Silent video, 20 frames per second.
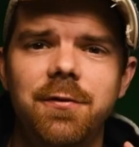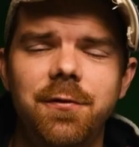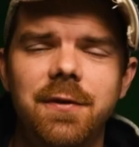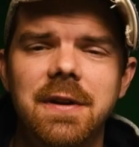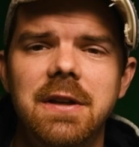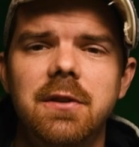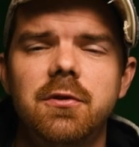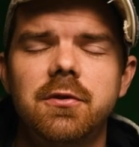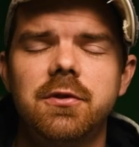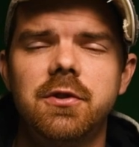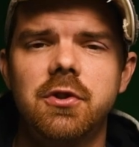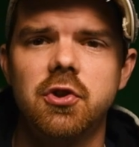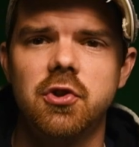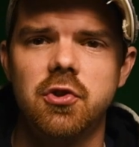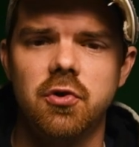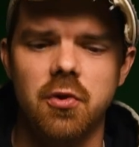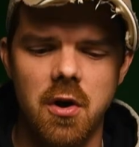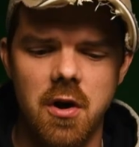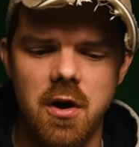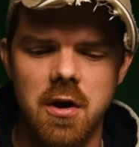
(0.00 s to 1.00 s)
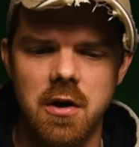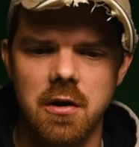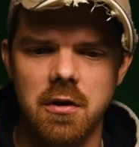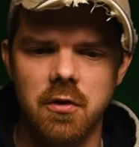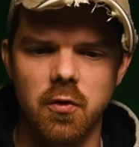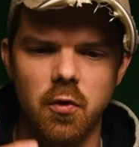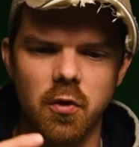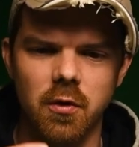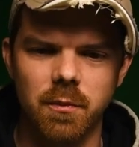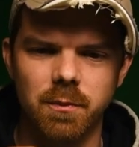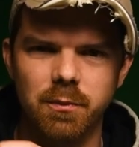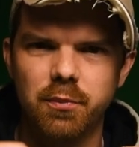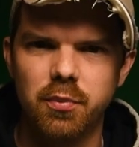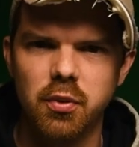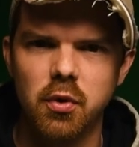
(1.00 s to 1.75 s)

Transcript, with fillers: feels strong or